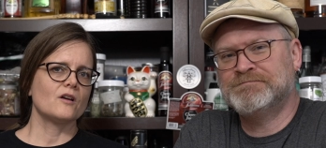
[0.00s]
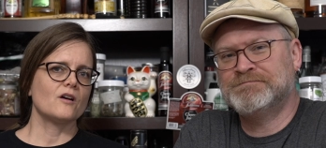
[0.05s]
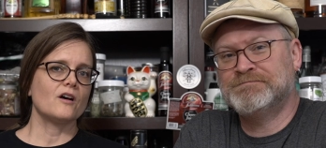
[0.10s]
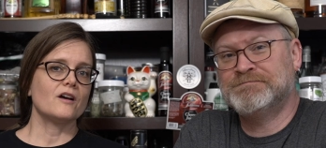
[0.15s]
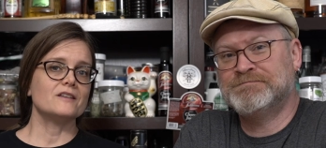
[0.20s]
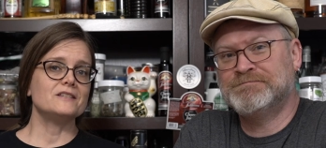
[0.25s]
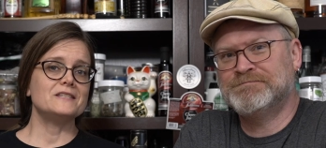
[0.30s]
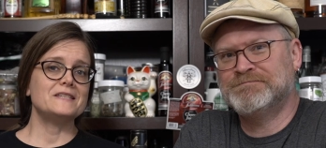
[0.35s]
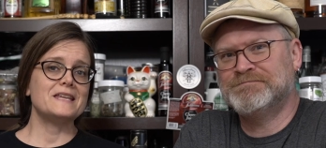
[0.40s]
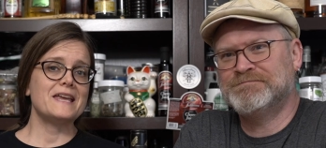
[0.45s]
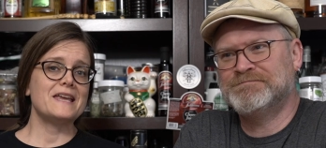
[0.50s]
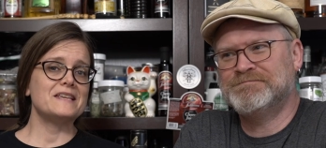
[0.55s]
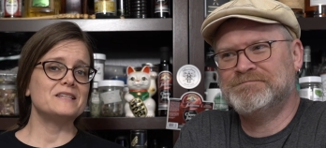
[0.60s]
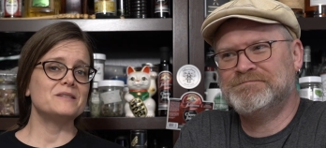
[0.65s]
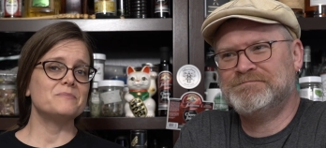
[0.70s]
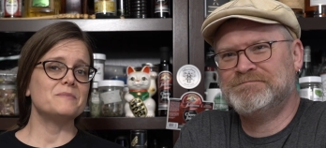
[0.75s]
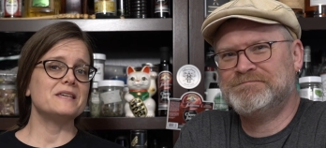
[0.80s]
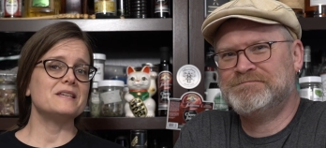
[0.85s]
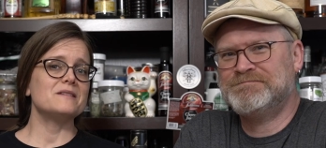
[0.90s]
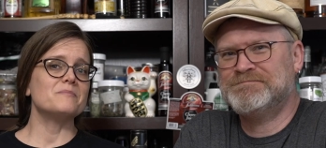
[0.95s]
Speaker 1: On
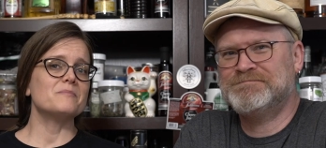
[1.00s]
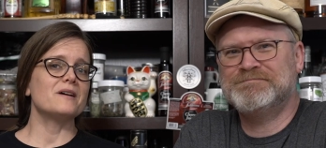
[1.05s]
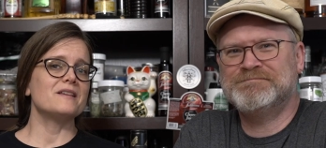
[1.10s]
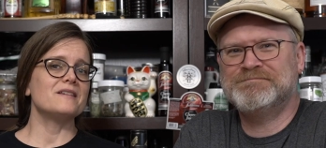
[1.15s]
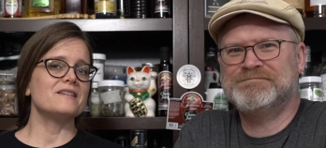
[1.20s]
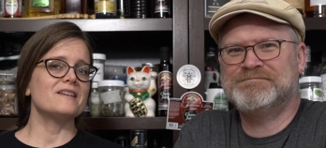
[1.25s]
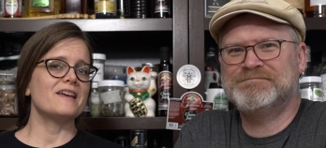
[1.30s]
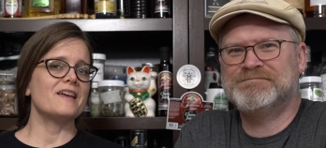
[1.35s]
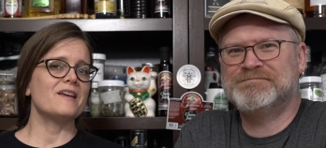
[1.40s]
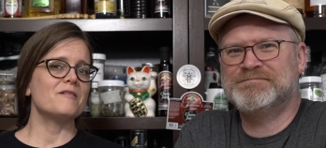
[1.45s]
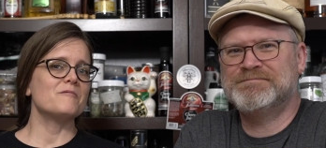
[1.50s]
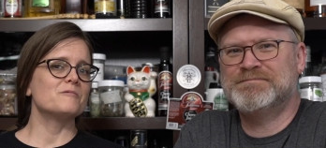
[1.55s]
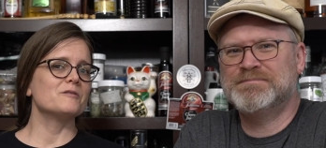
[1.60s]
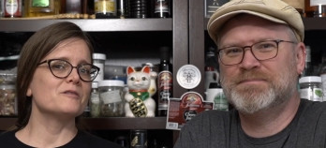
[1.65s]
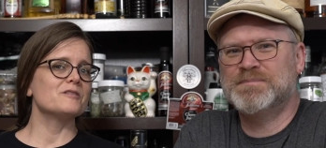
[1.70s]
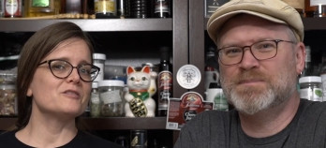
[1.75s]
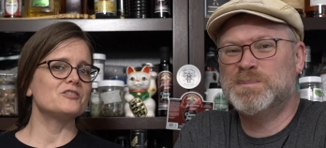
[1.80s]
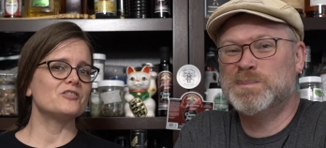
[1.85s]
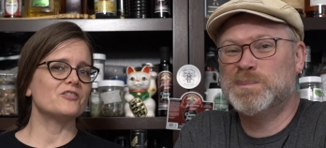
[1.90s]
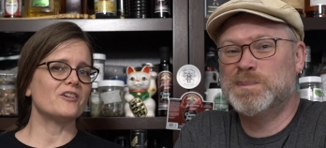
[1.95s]
today's Mead Monday,
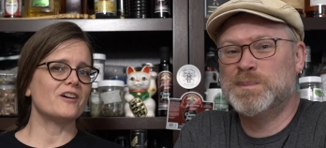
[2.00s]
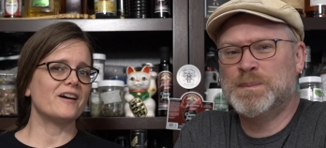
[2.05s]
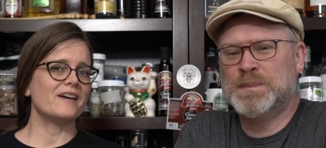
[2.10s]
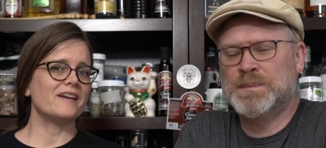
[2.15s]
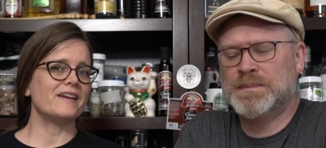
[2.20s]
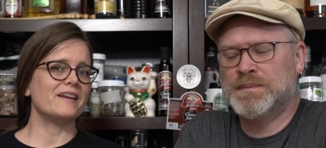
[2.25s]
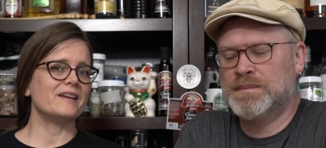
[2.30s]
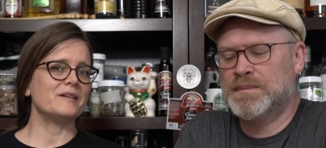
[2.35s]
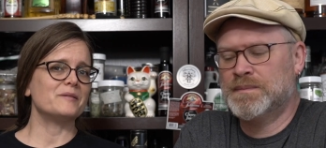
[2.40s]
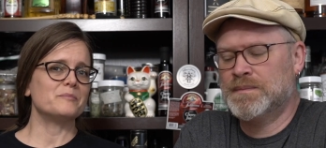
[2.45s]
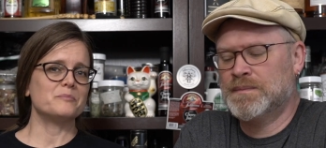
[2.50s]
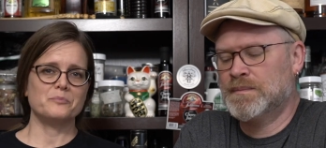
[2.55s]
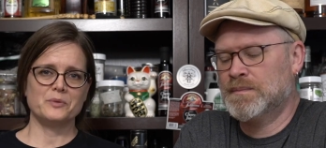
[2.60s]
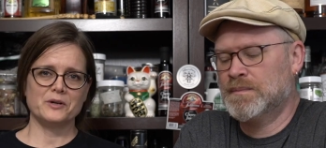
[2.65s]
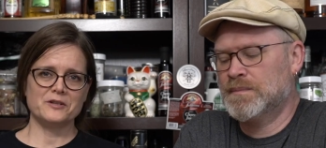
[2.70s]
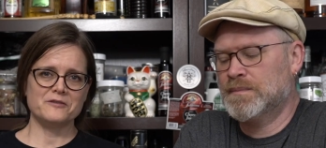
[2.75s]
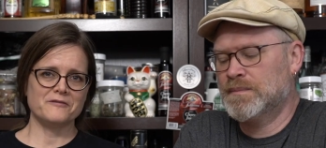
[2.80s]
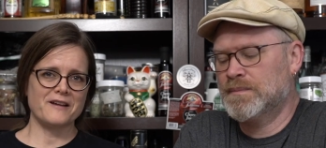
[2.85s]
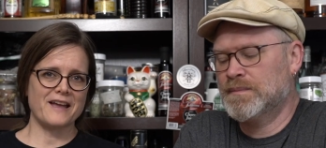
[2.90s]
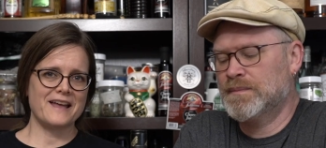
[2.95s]
we're trying
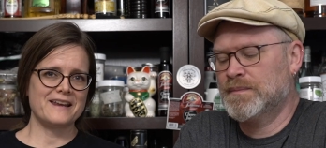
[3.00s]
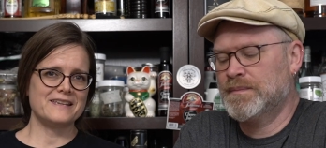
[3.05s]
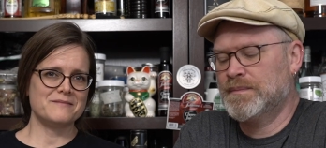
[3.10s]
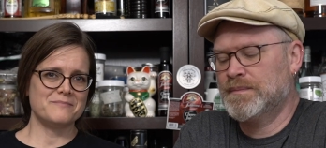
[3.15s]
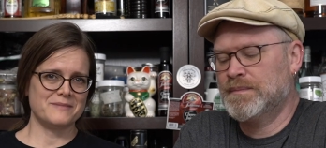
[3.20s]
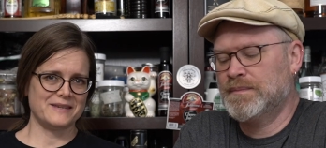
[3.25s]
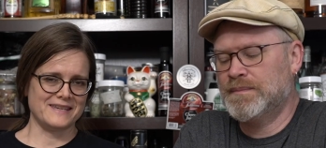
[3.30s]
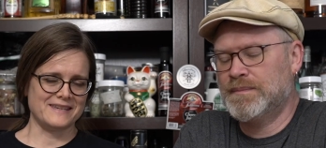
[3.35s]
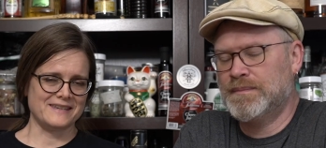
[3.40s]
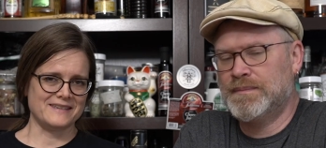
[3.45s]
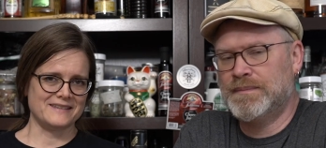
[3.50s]
Bunratty mead.